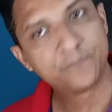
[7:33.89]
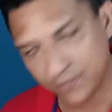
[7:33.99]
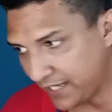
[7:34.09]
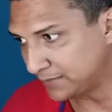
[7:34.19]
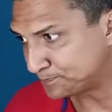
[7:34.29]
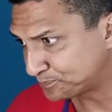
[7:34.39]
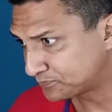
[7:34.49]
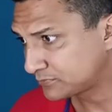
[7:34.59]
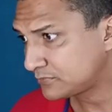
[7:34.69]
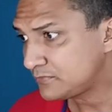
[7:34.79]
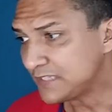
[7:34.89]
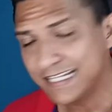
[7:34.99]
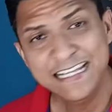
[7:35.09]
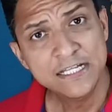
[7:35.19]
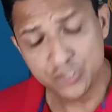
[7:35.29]
Okay?
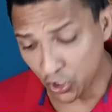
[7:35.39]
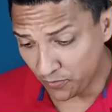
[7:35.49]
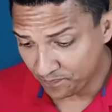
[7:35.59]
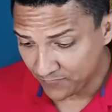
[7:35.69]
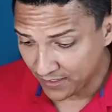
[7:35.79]
So